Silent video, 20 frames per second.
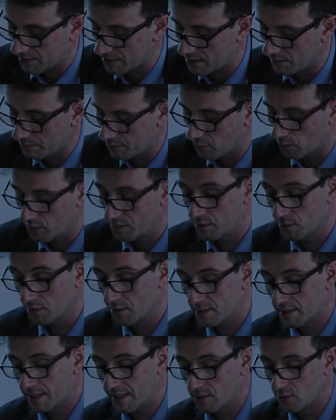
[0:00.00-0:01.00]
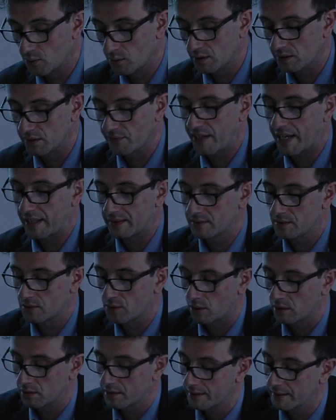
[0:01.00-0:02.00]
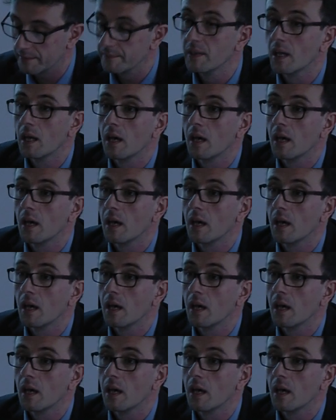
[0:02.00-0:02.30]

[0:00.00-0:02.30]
des Symposions gesungen werden sollte.